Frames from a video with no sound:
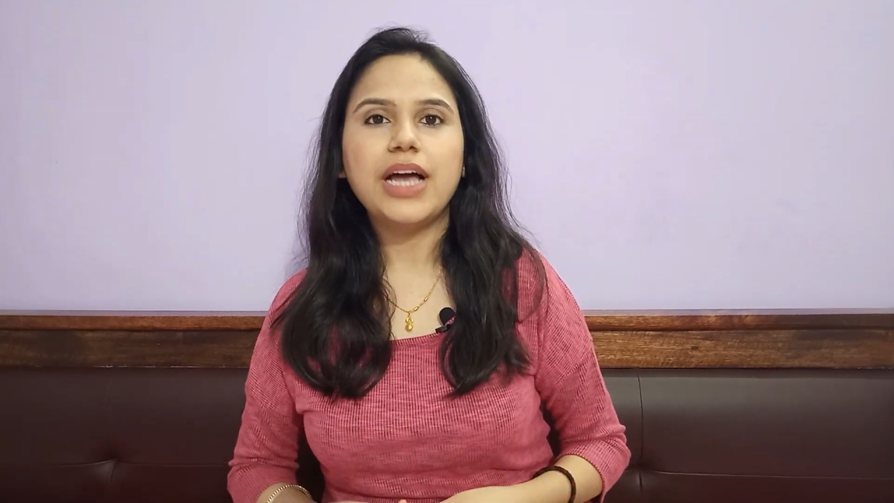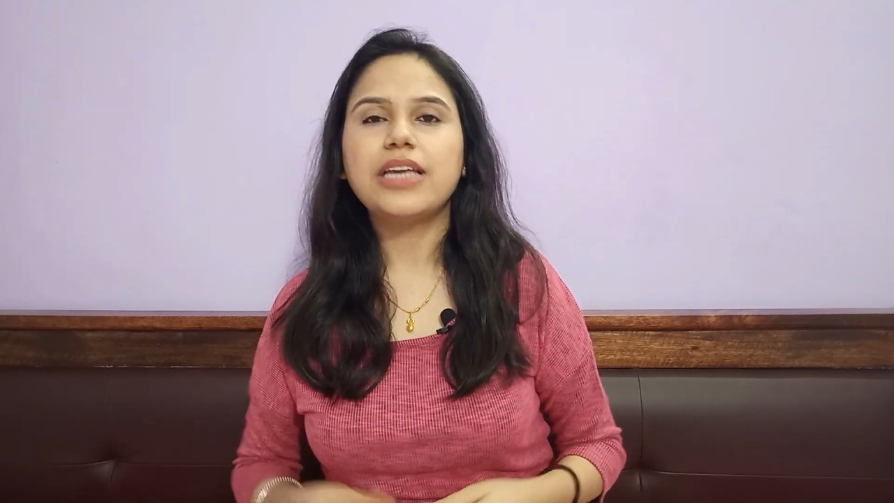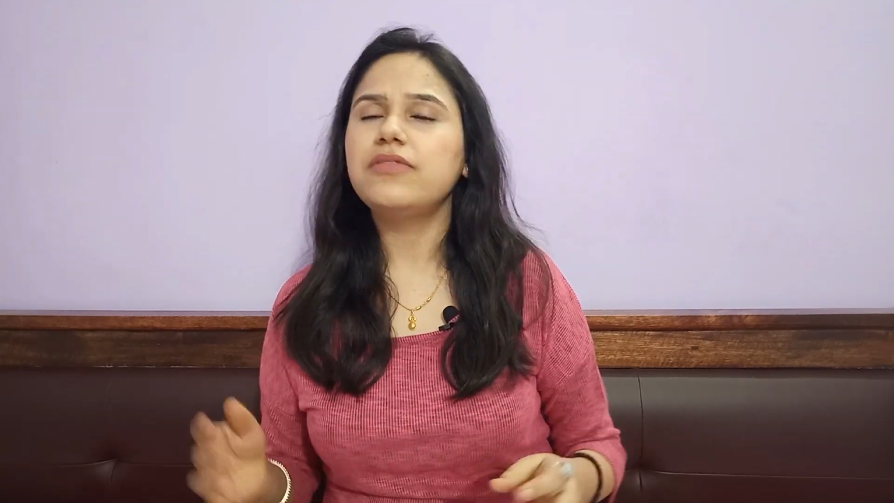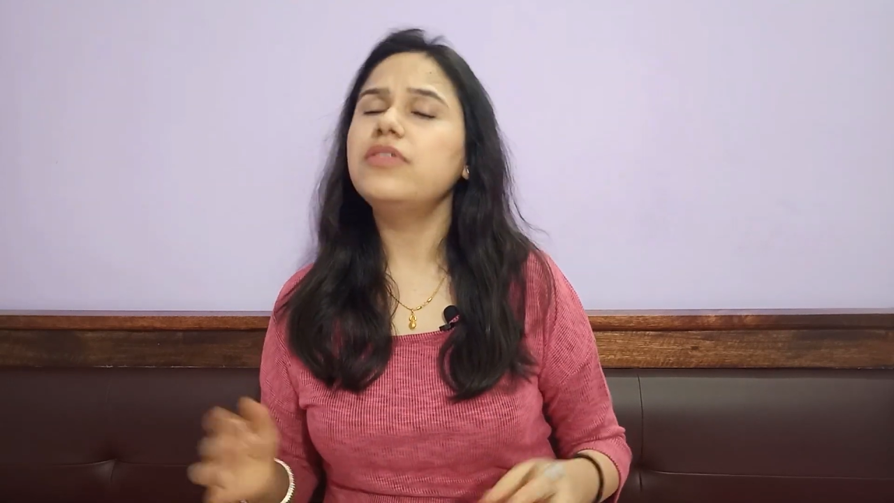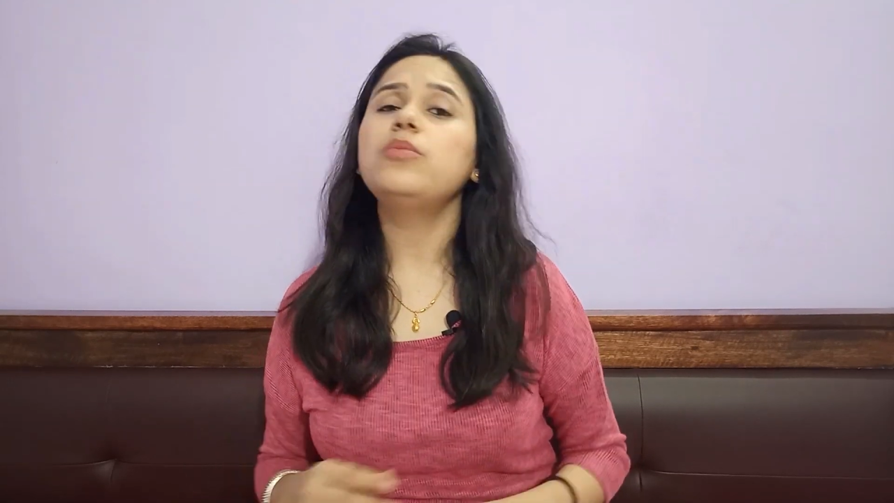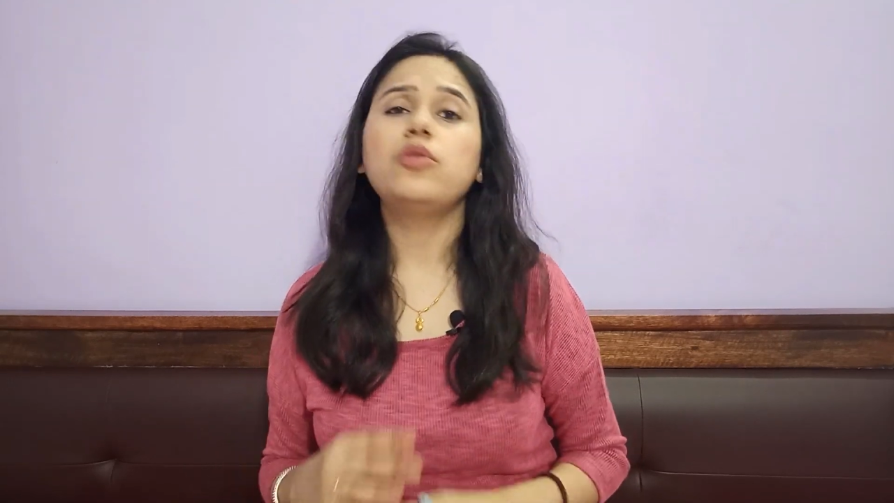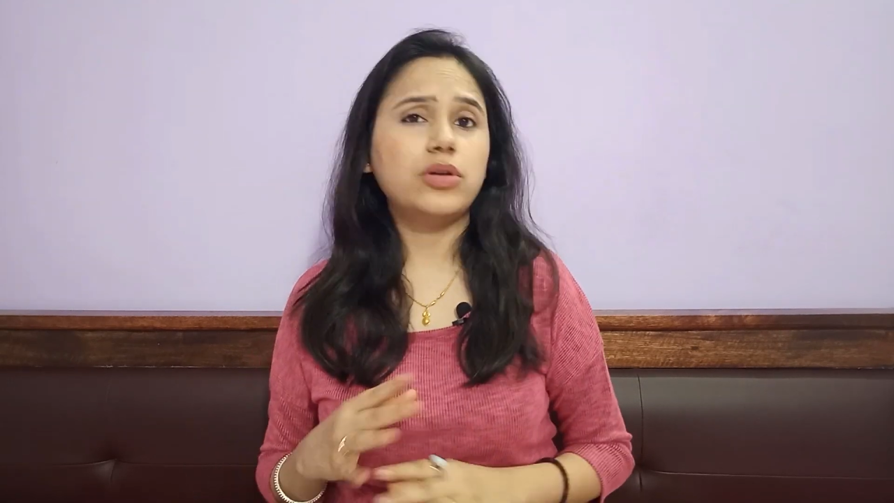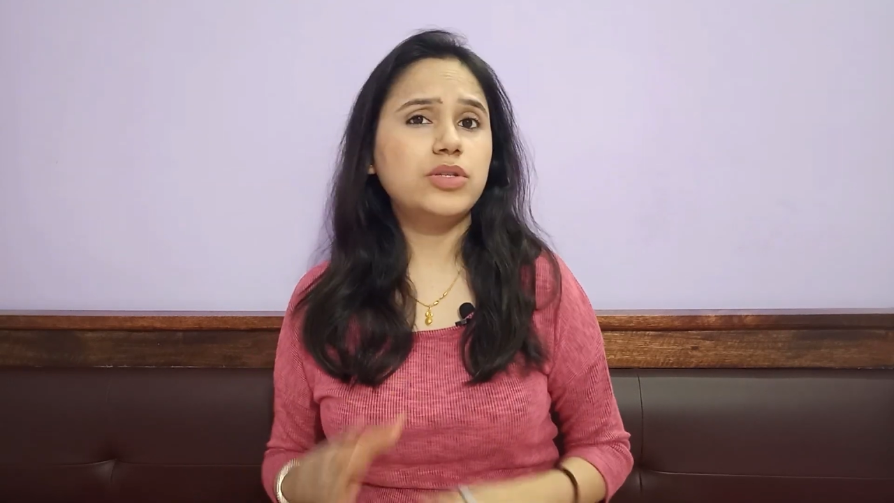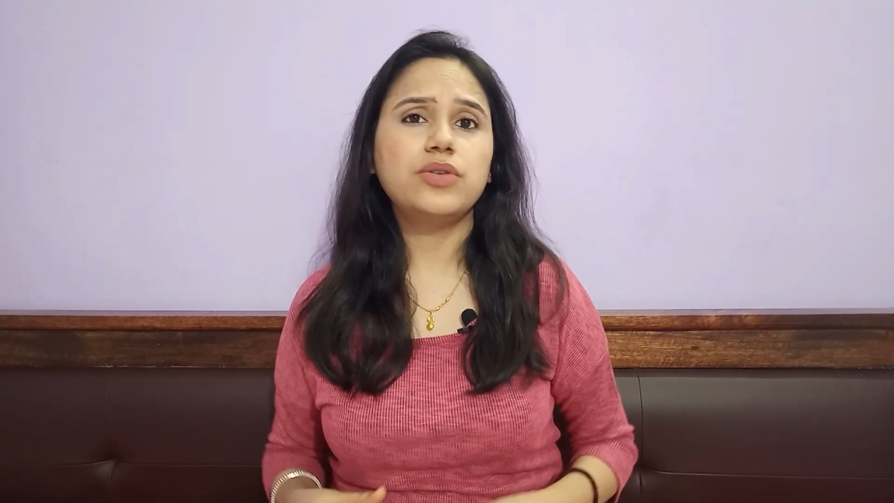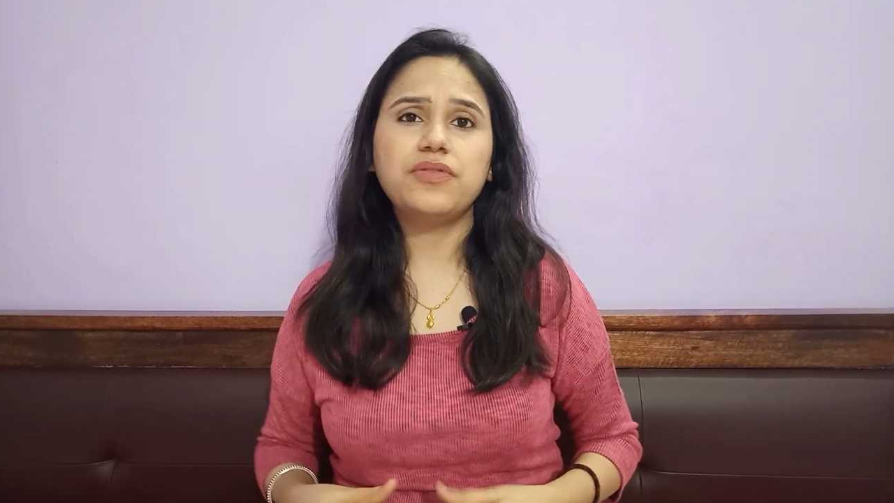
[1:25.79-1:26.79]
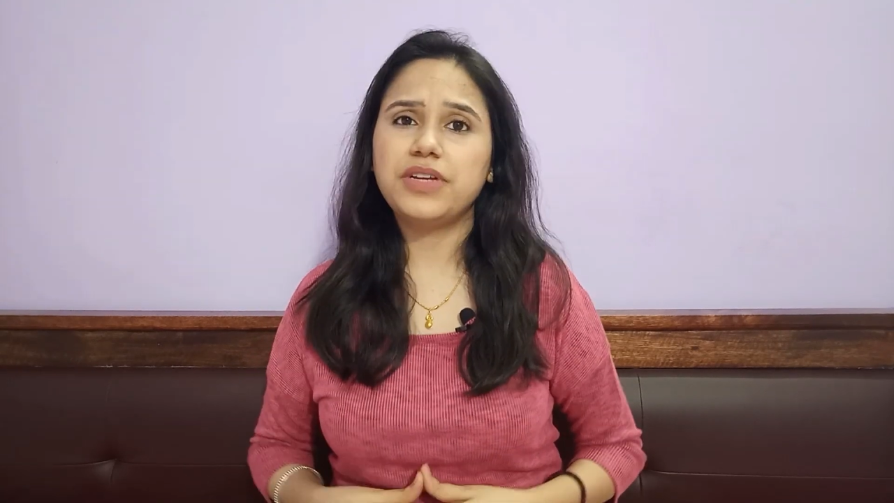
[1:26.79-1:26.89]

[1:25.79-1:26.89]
I give him lots of